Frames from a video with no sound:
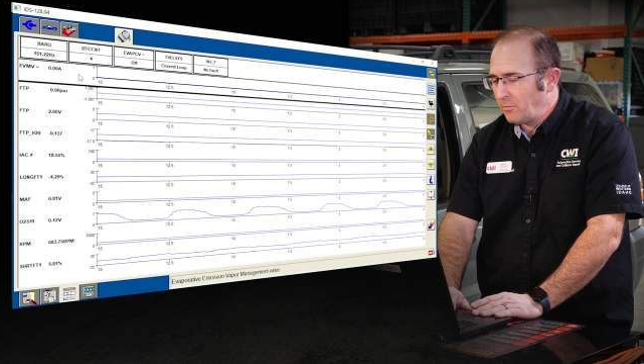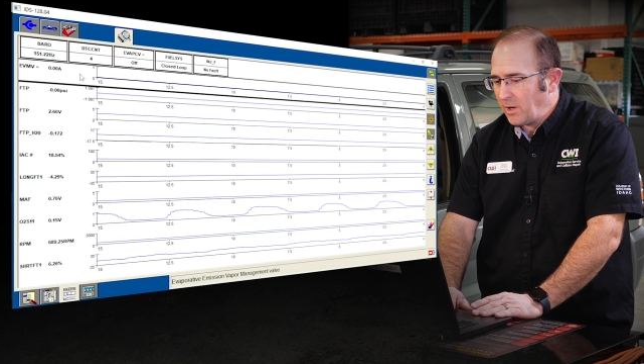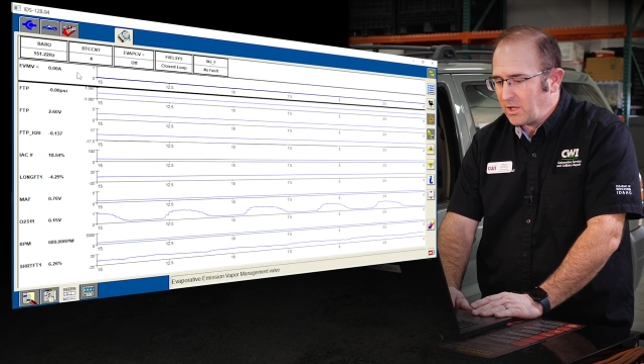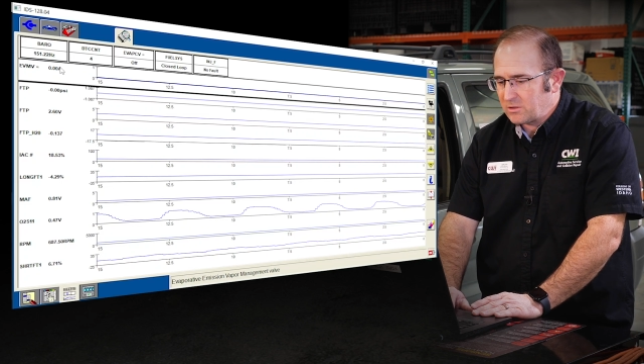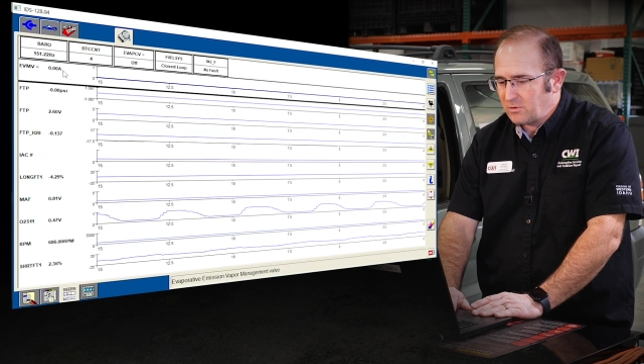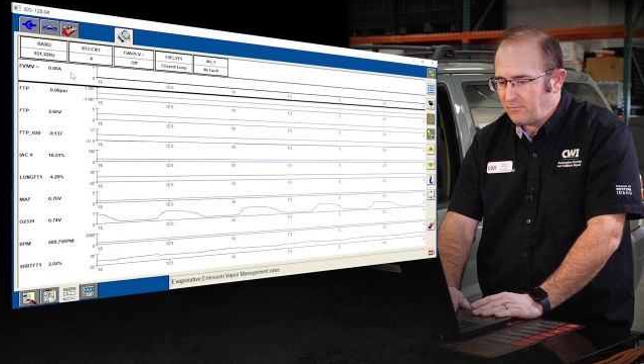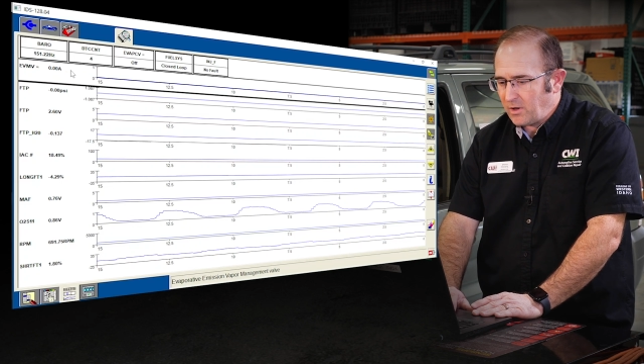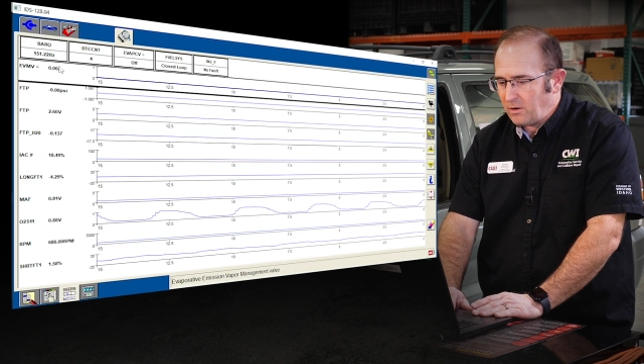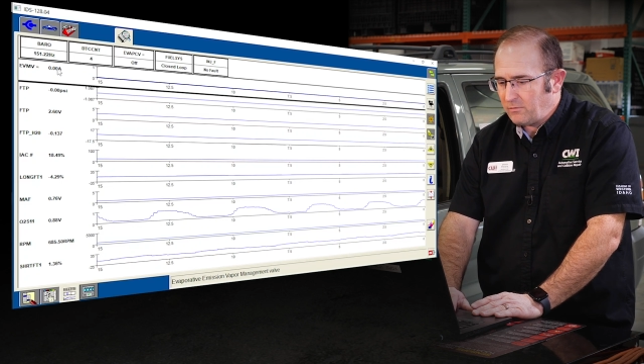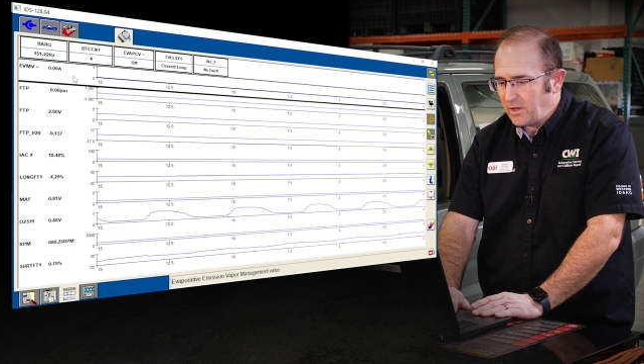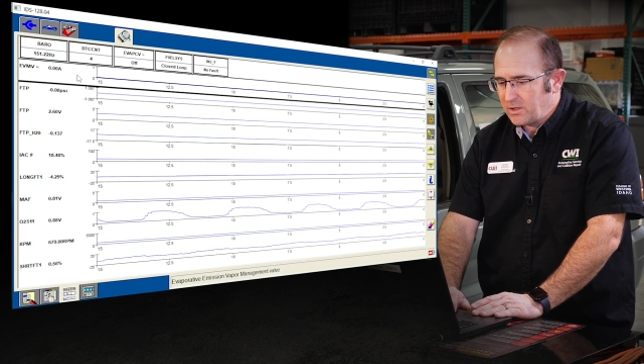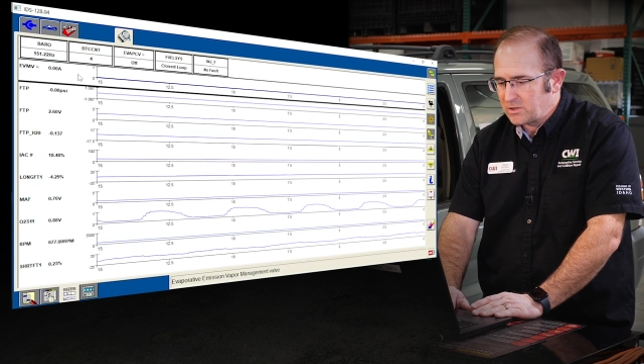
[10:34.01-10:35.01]
management
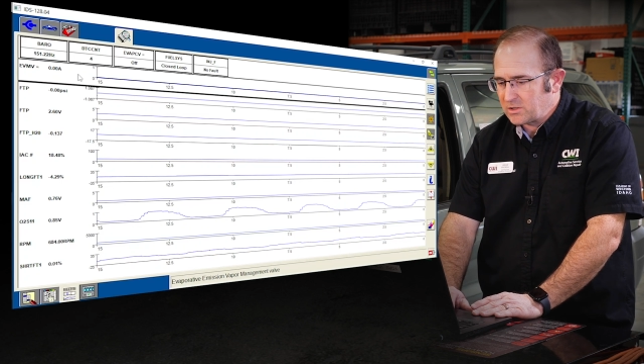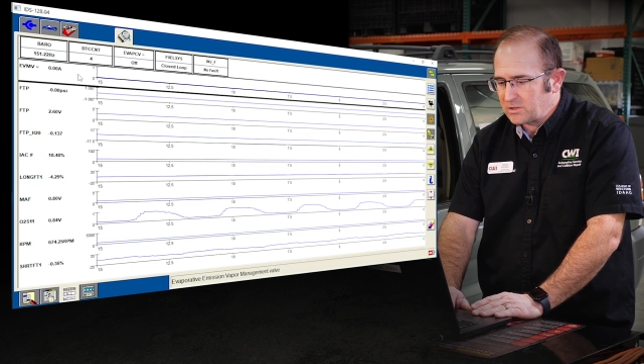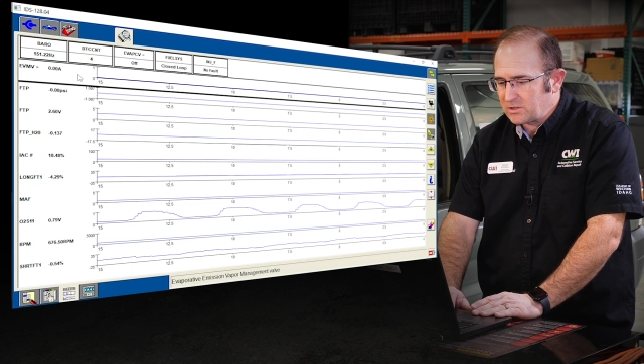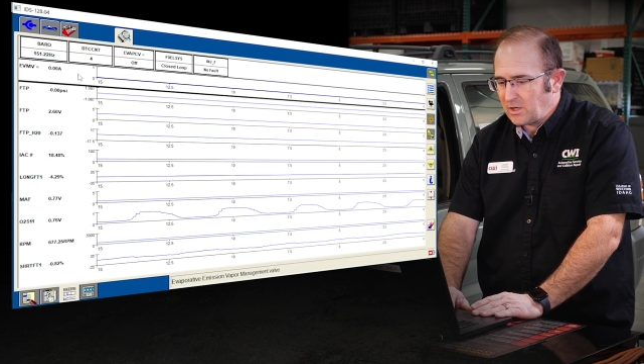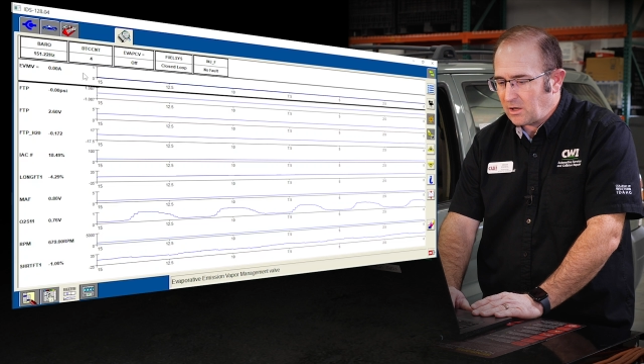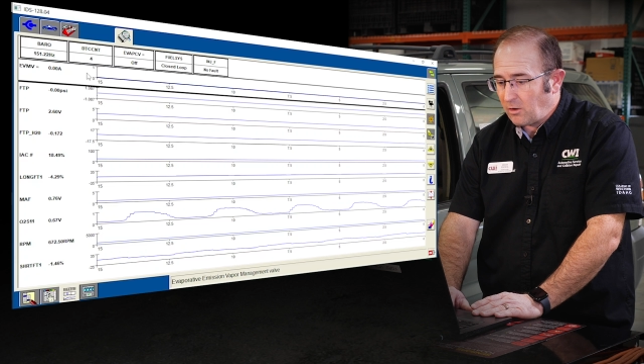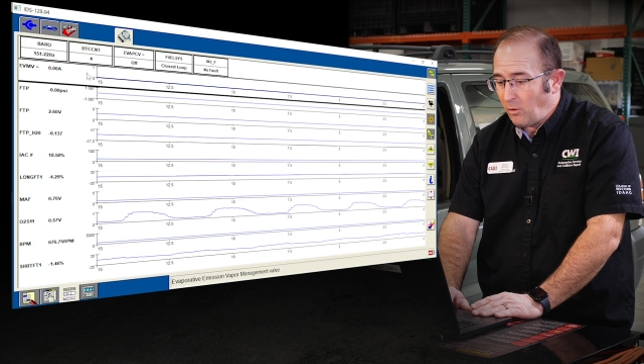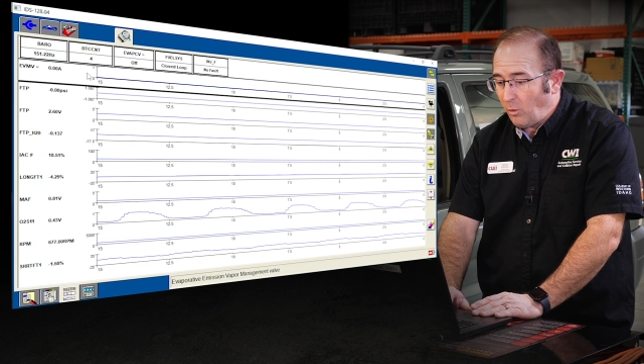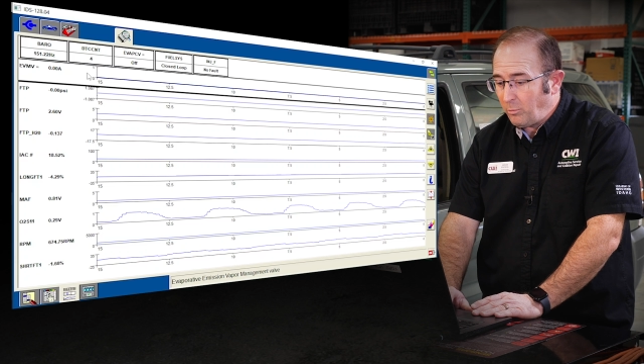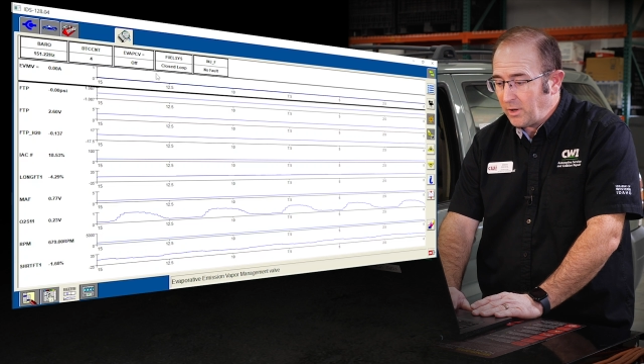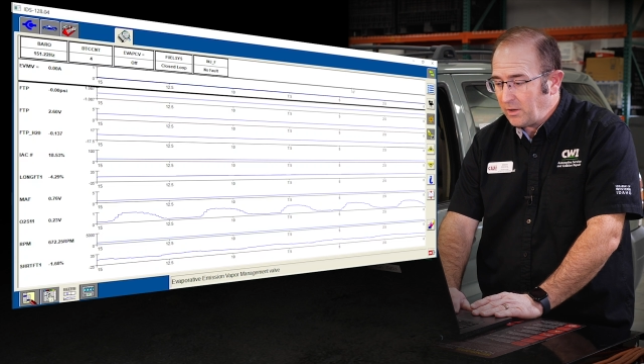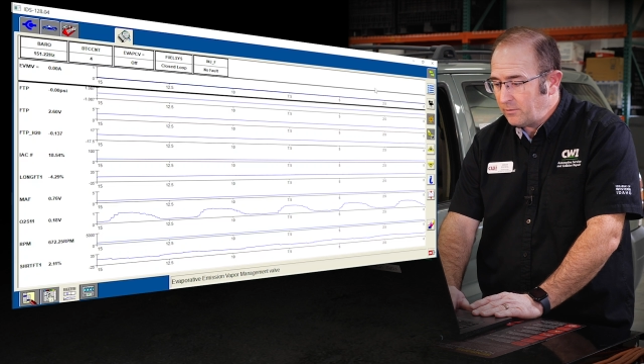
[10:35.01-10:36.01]
valve that is stuck
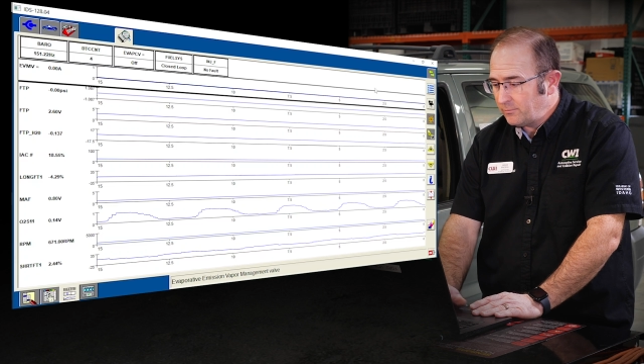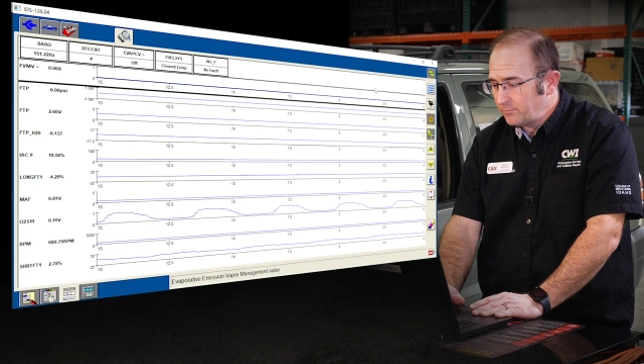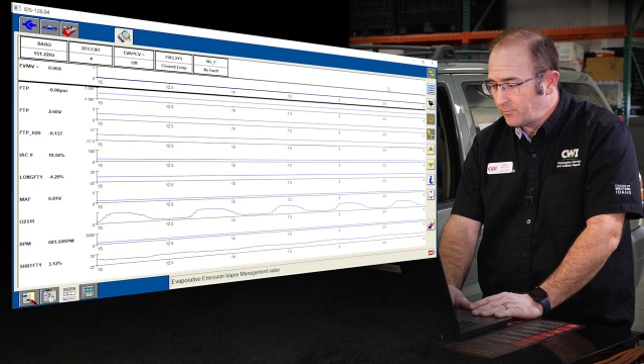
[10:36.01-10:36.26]
open